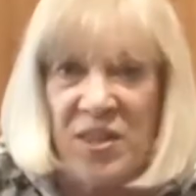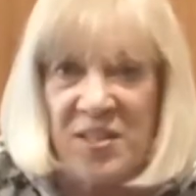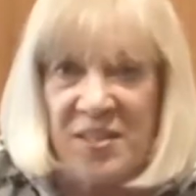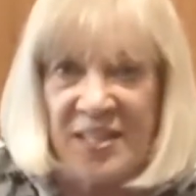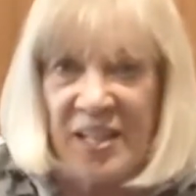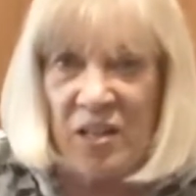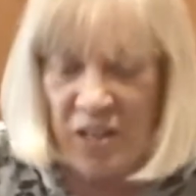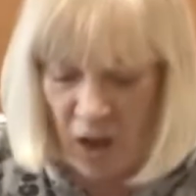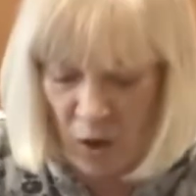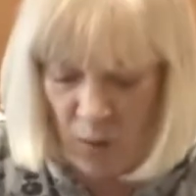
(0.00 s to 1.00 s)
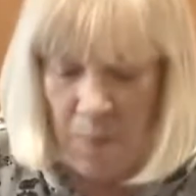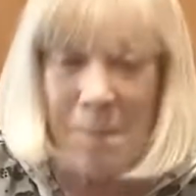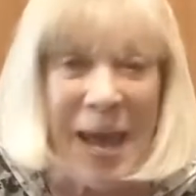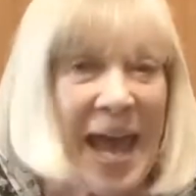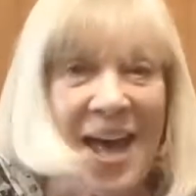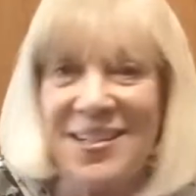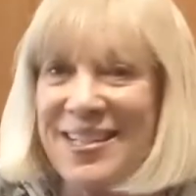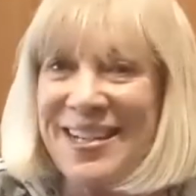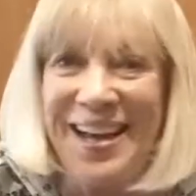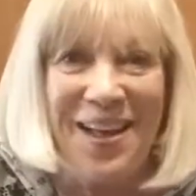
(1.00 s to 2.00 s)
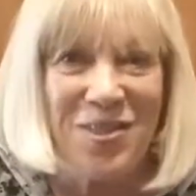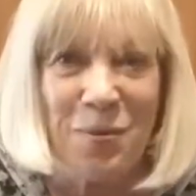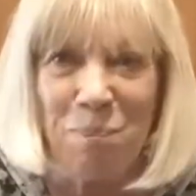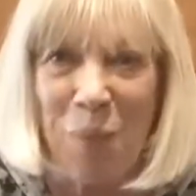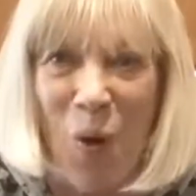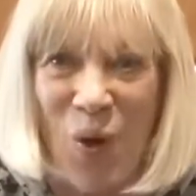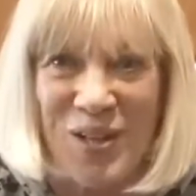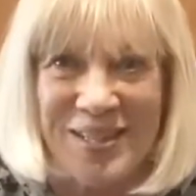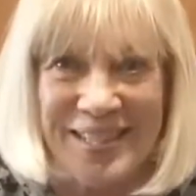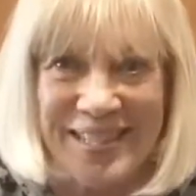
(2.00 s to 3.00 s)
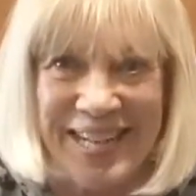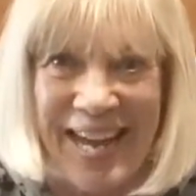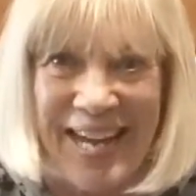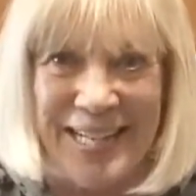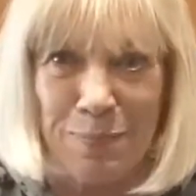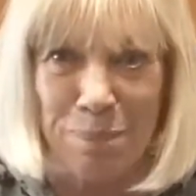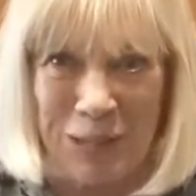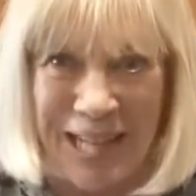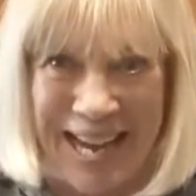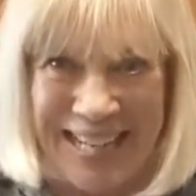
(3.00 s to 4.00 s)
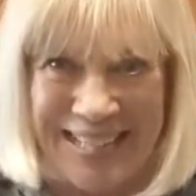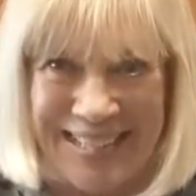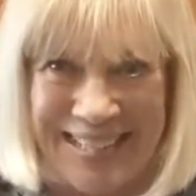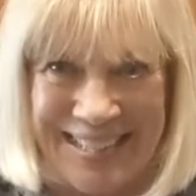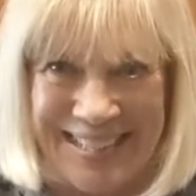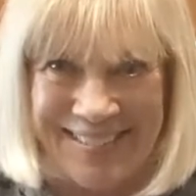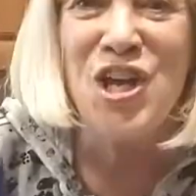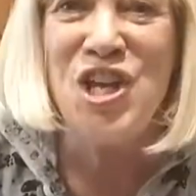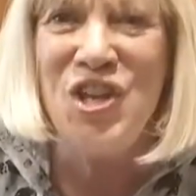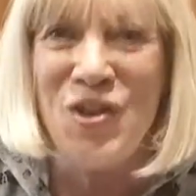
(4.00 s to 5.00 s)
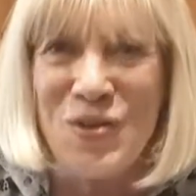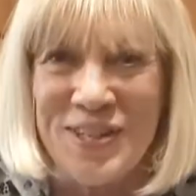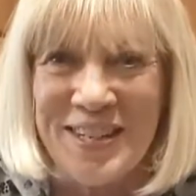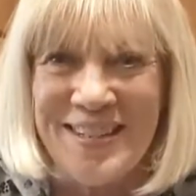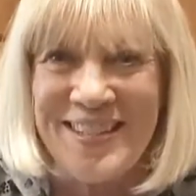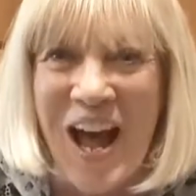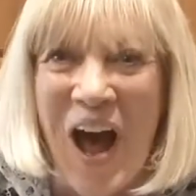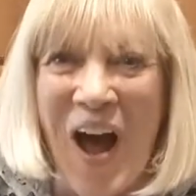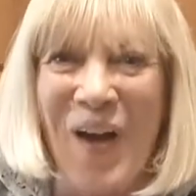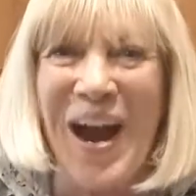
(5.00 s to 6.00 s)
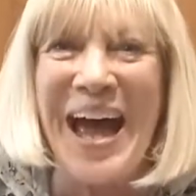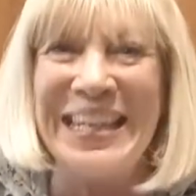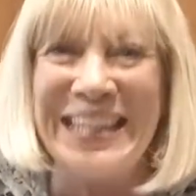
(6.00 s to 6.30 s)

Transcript: With the silicone mat, the bowl stays placed. The uses are